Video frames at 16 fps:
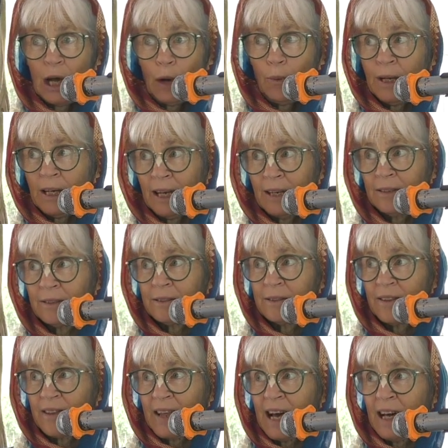
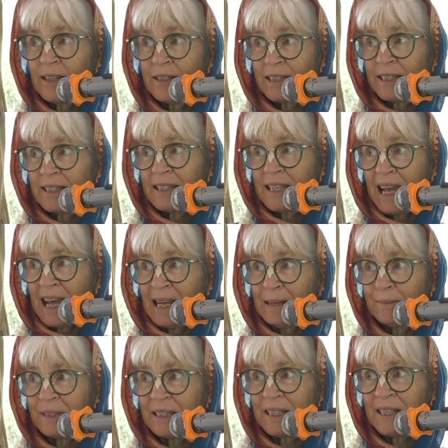100,000
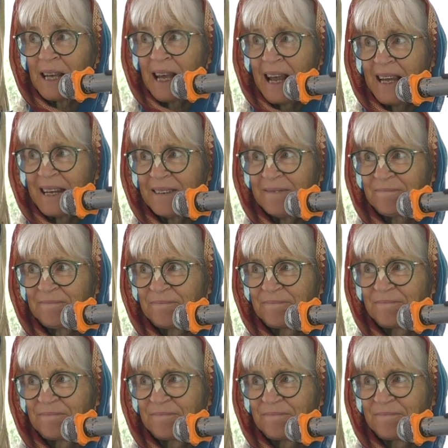names a day.